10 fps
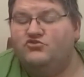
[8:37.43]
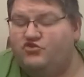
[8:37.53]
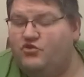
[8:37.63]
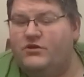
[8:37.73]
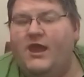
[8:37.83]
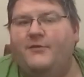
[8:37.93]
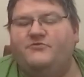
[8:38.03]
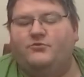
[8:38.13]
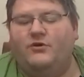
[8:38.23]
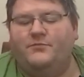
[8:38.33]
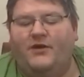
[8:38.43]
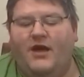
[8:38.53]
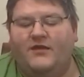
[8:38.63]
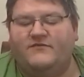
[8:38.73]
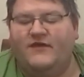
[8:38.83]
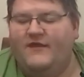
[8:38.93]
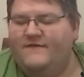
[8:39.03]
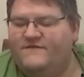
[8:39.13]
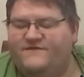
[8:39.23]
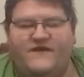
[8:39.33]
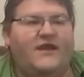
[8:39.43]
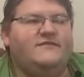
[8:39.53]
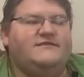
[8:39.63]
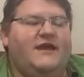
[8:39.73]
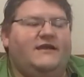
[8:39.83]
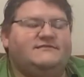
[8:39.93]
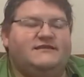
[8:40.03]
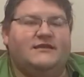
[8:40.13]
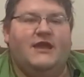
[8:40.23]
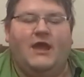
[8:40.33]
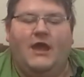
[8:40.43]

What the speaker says: 2 games in 1 box. Fantastic.